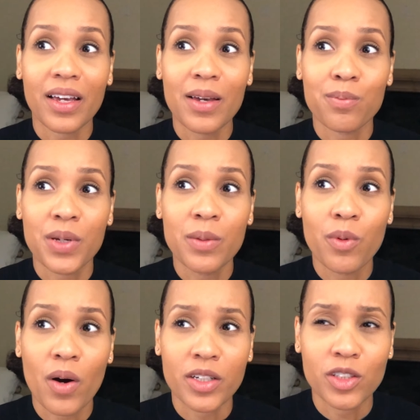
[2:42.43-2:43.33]
and
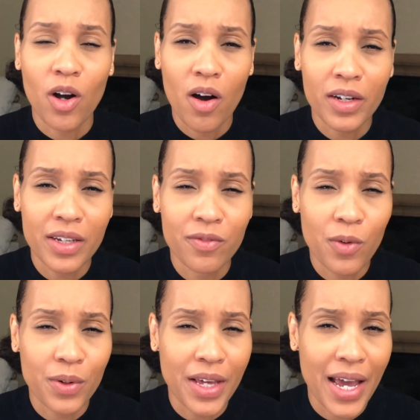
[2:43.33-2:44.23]
people are talking
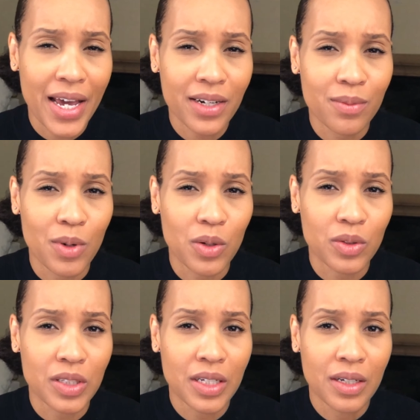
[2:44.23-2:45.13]
for the
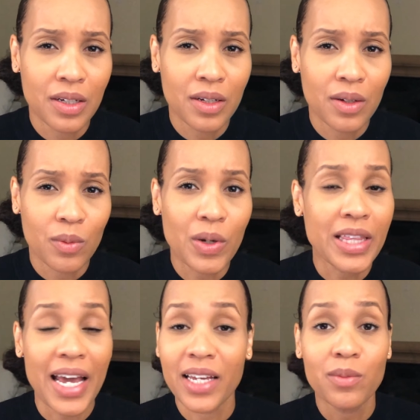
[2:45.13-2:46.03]
animals with
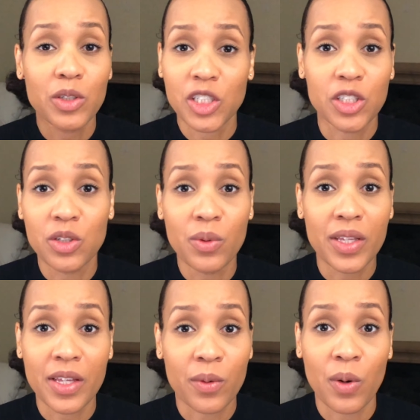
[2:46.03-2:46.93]
the animals just
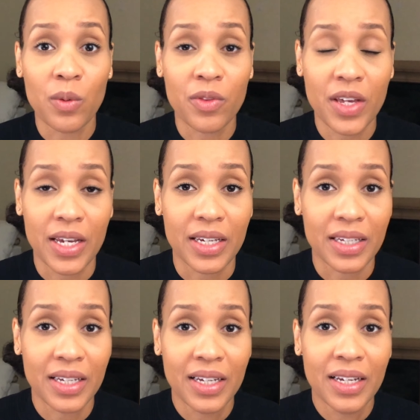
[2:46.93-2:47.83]
doing their own
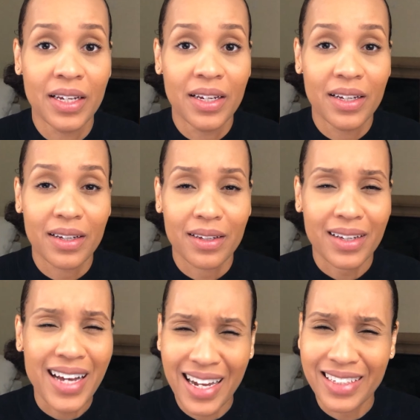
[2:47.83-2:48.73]
thing,
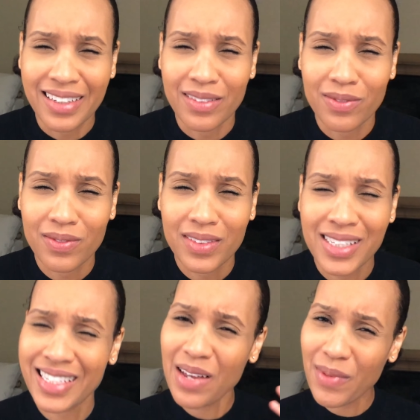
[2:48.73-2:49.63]
kind of.
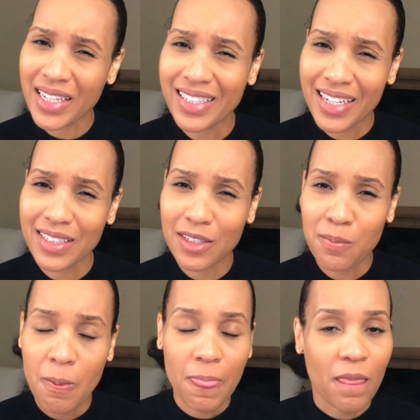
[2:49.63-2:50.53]
Does that make sense?
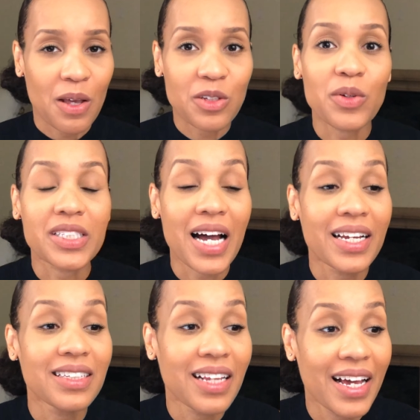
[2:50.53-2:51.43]
So it's
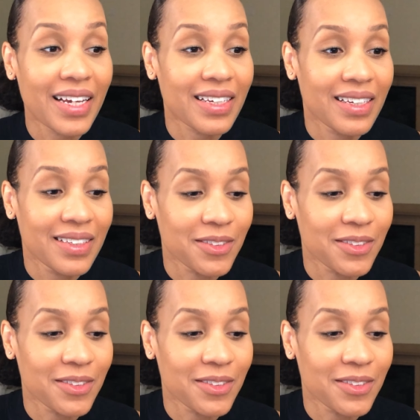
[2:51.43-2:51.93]
kind of like,